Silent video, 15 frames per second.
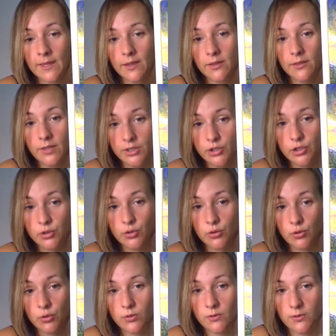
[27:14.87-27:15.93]
the
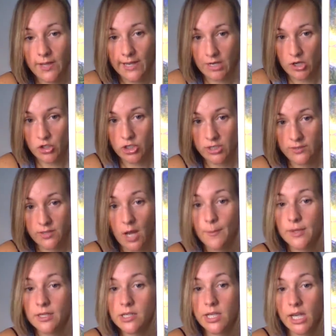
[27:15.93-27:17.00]
two energies
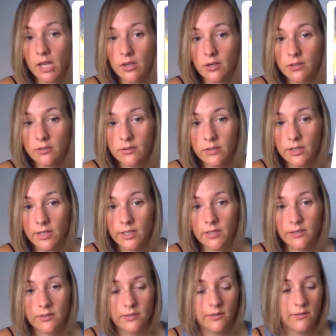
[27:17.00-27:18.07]
coming together.
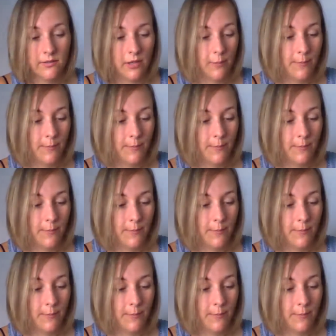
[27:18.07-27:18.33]
And this is our